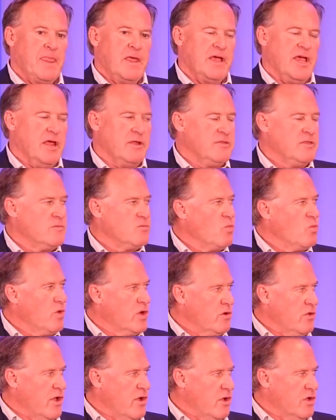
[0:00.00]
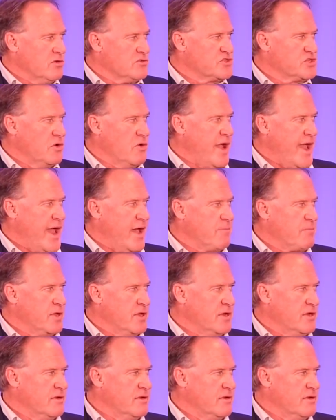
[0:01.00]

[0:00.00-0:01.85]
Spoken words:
And what will also happen,